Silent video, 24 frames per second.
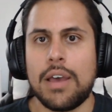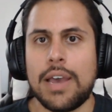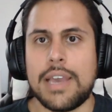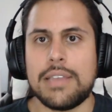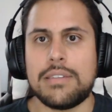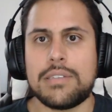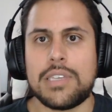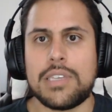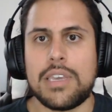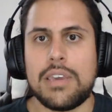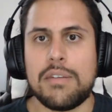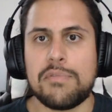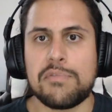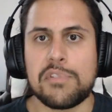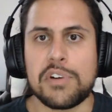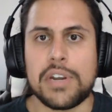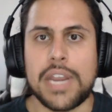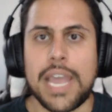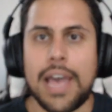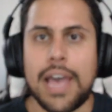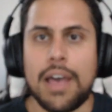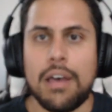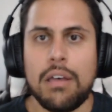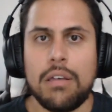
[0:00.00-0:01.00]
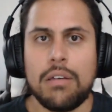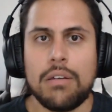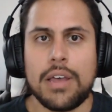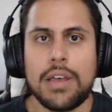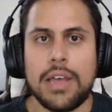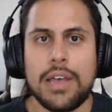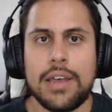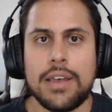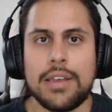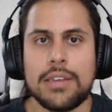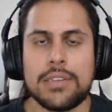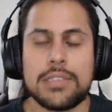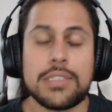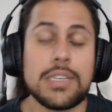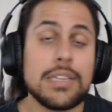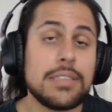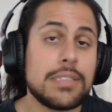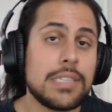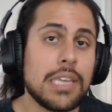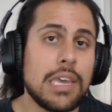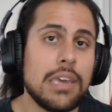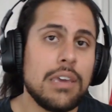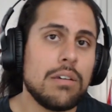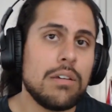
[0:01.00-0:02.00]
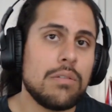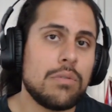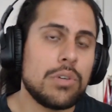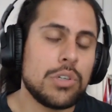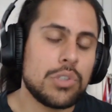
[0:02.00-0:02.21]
I'd say for now, uh, sit tight.